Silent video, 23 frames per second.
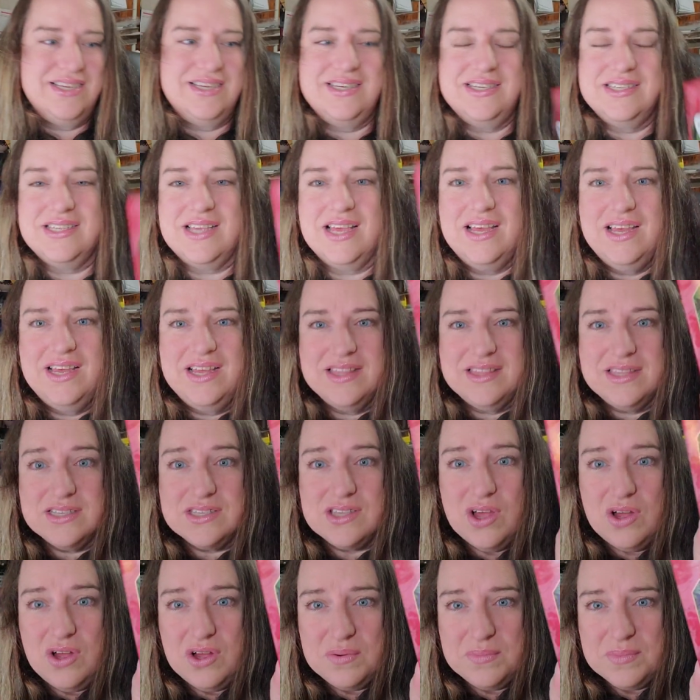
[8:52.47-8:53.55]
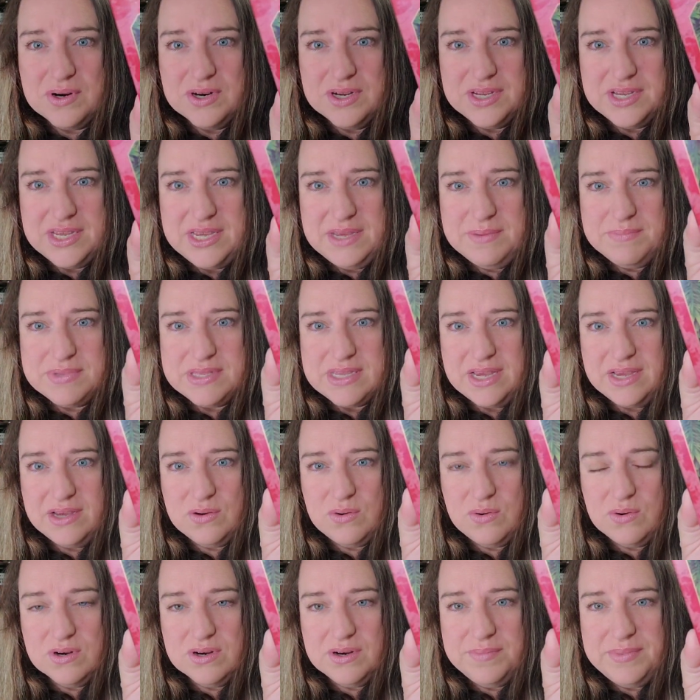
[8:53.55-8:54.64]
is this Hallmark
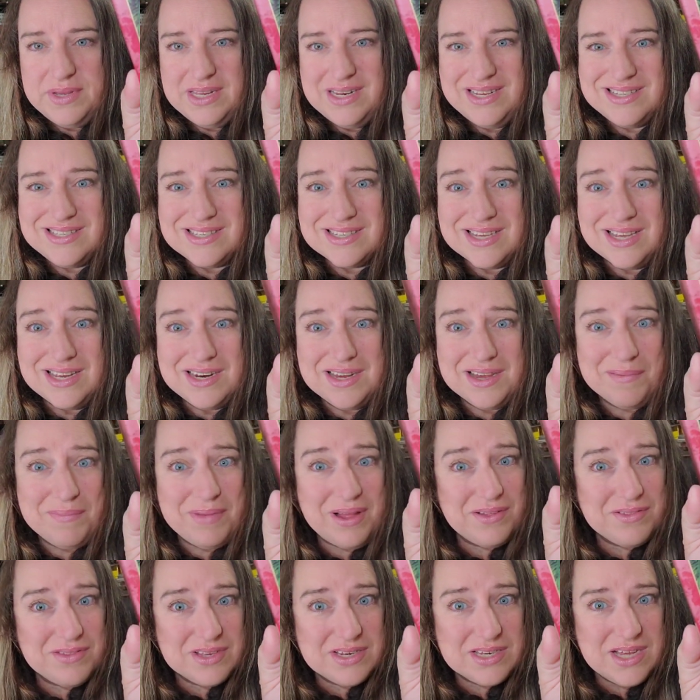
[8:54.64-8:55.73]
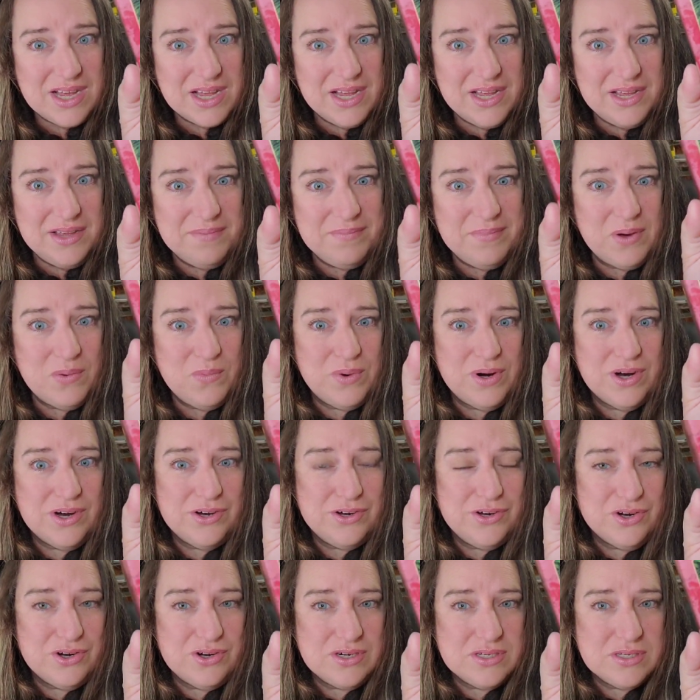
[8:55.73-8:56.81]
Keepsake ornament. It's getting about the time where
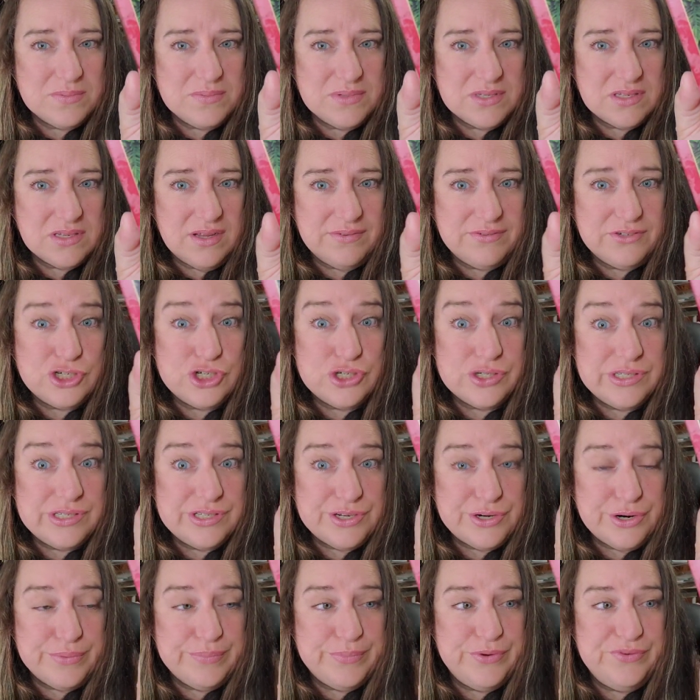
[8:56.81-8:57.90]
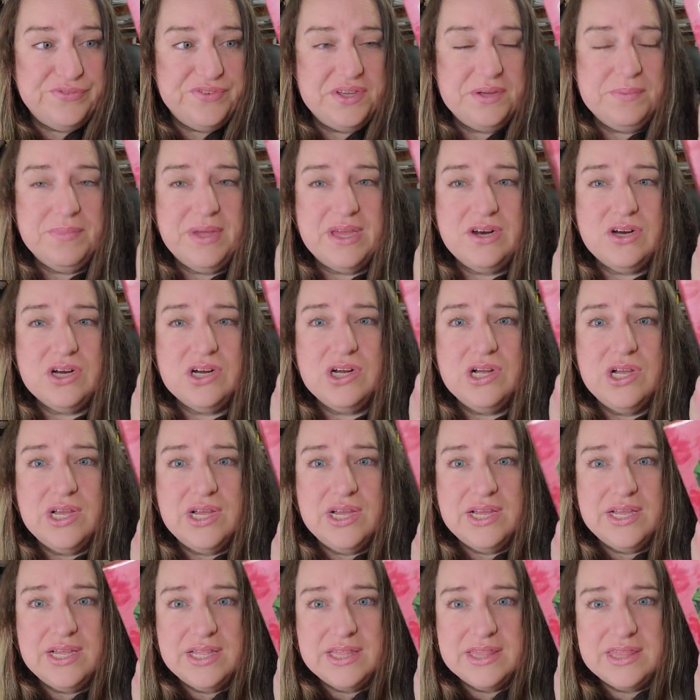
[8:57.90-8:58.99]
your Christmas stuff should start moving better.
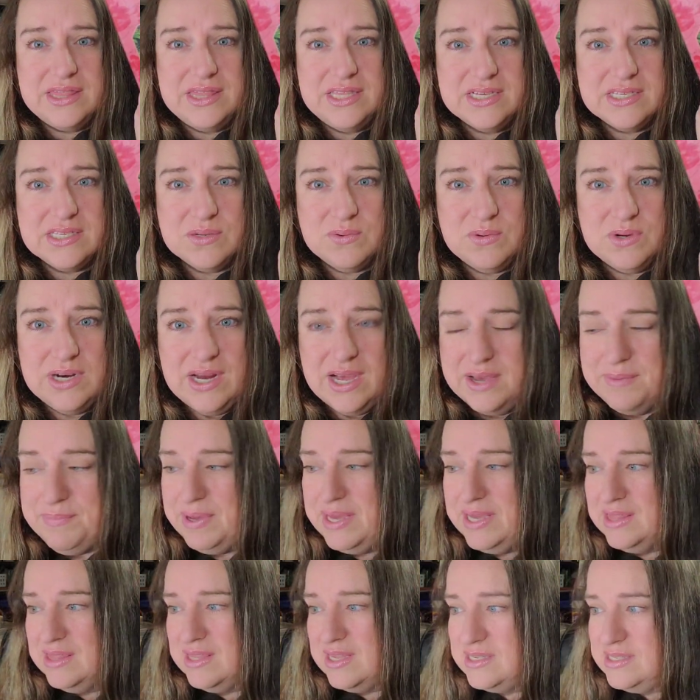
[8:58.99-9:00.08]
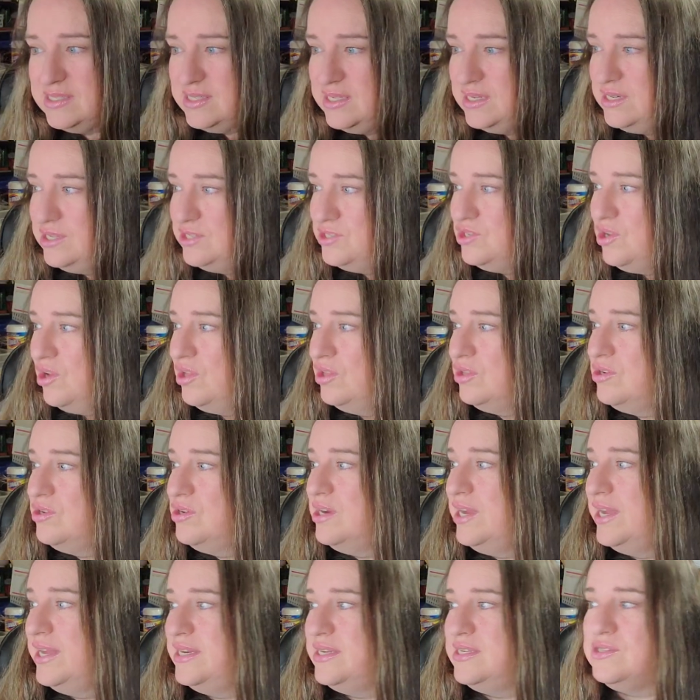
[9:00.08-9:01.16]
This one I paid less than a dollar
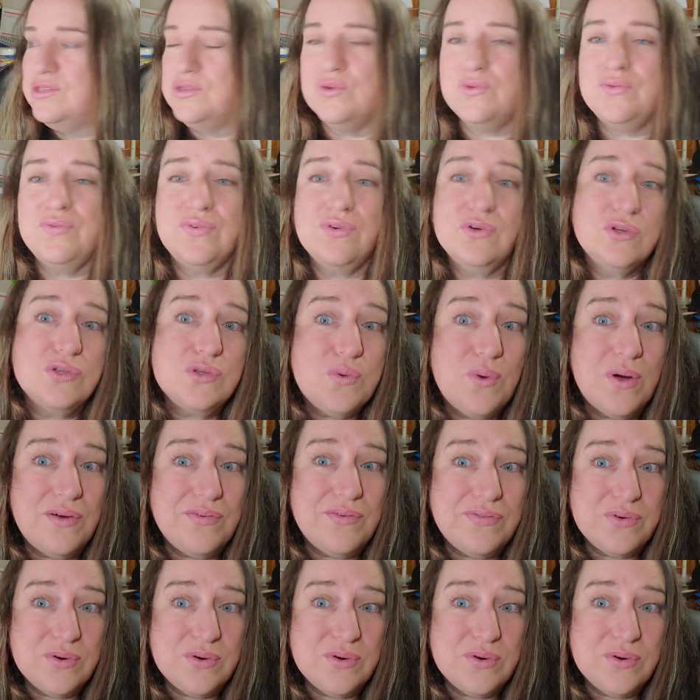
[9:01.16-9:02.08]
and it sold for twelve